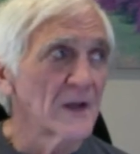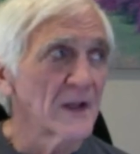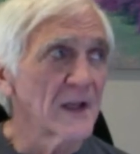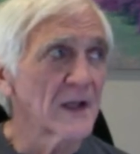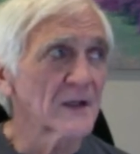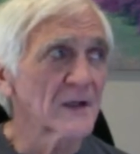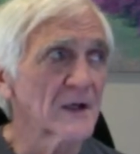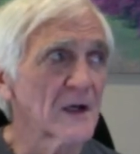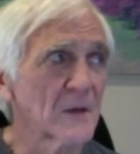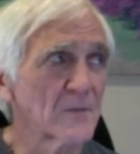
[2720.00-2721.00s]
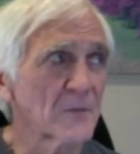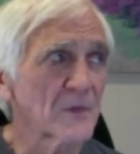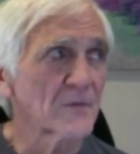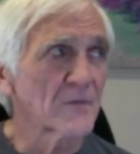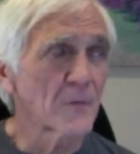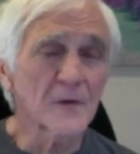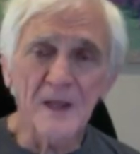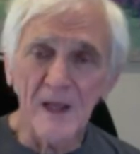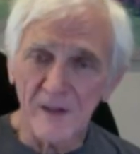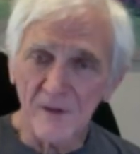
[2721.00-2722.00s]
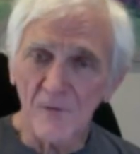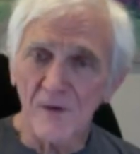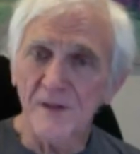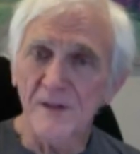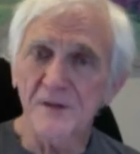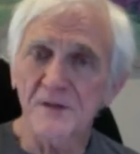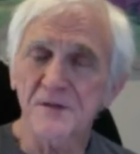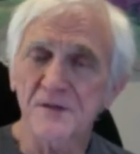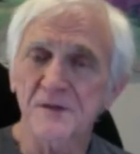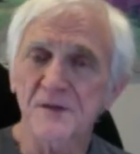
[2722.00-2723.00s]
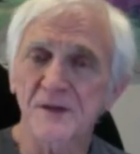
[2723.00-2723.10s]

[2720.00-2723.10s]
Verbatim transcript: And um, the fourth category is